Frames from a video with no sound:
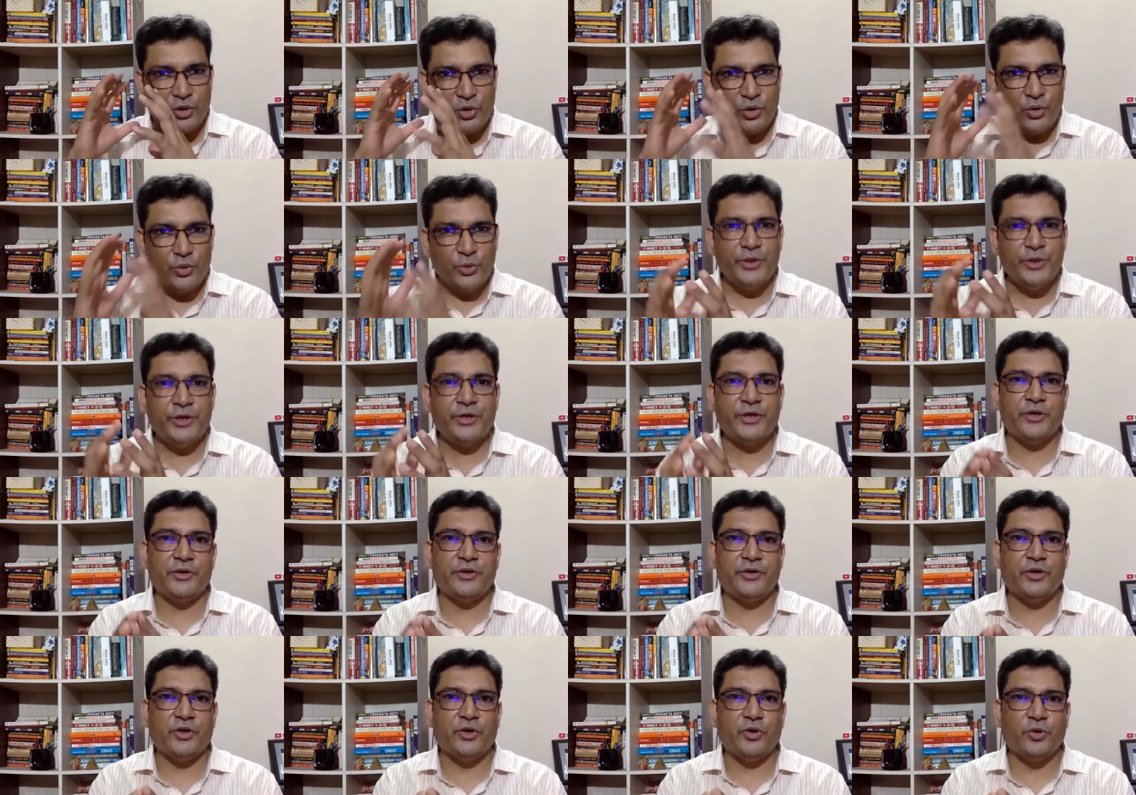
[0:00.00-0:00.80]
do it
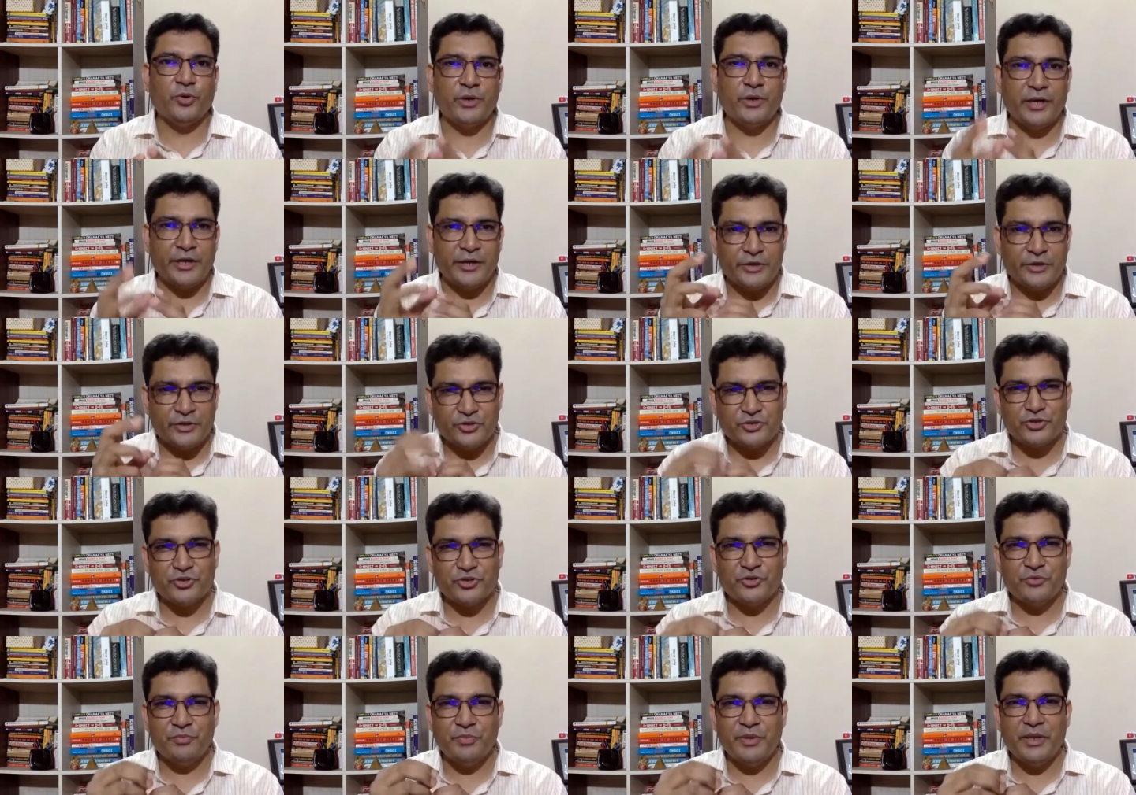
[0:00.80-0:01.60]
on your own, and it
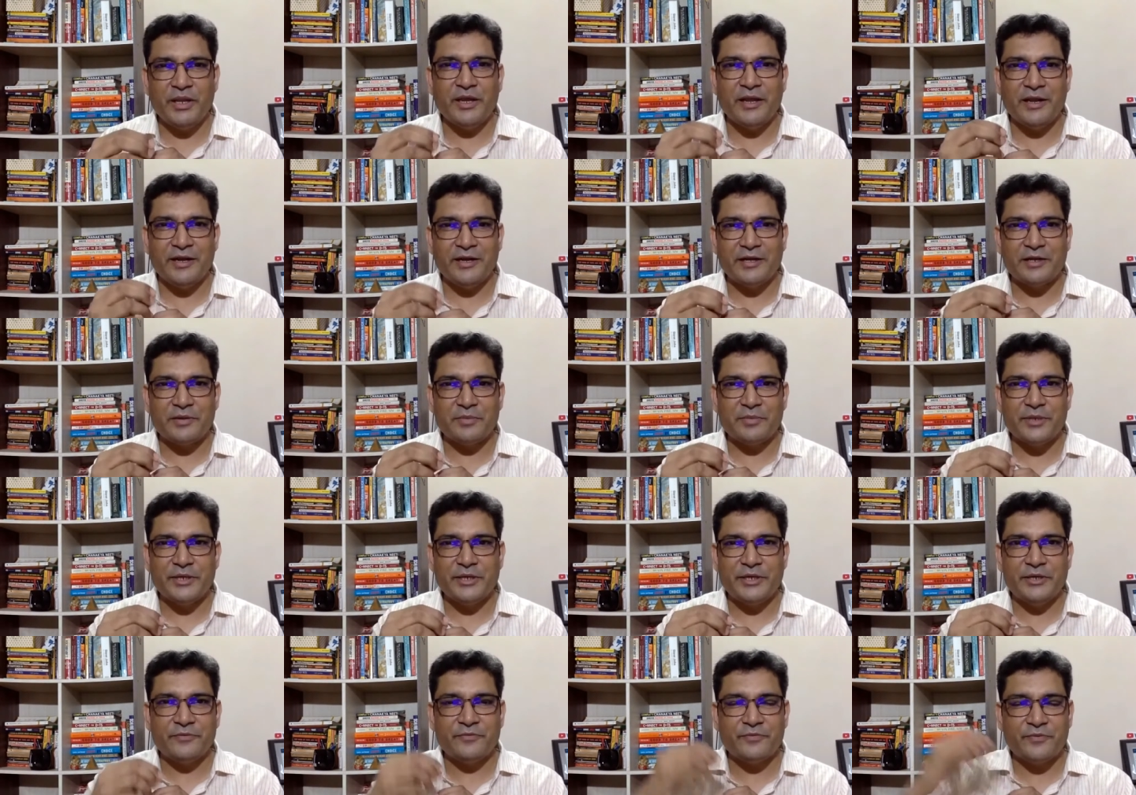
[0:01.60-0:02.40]
should be a little
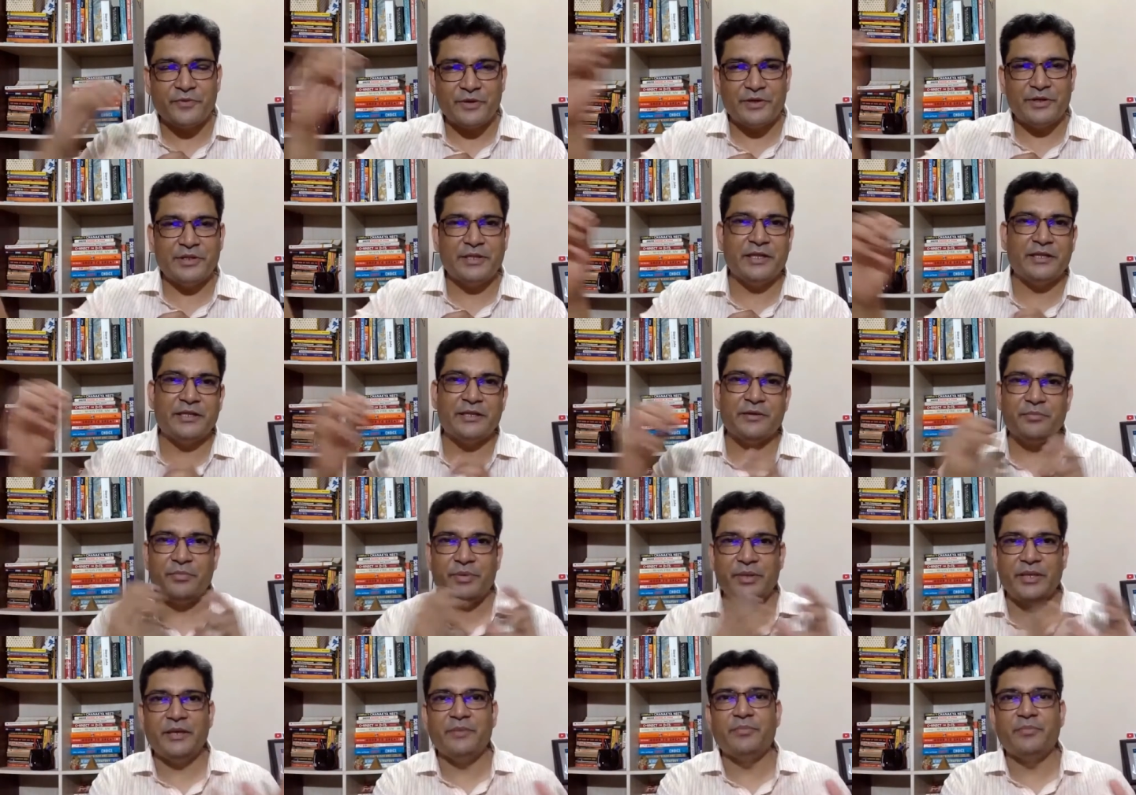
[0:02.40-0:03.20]
bit different than the
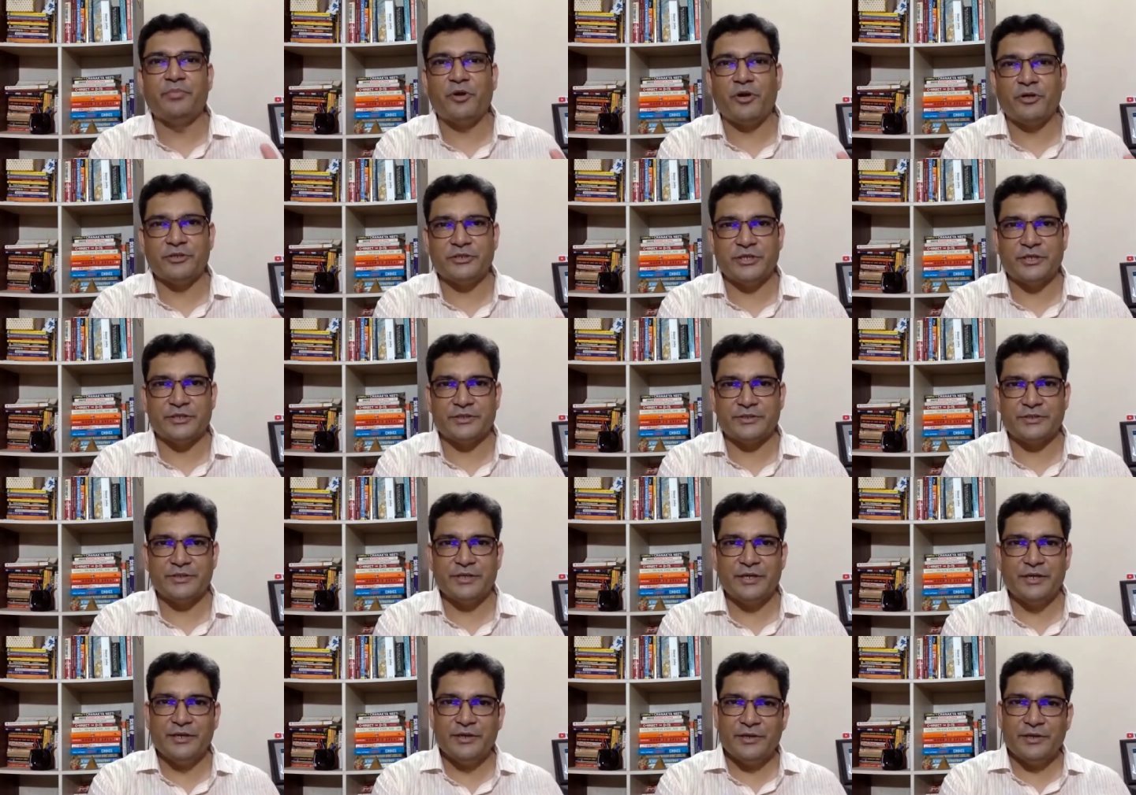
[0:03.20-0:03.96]
BE projects.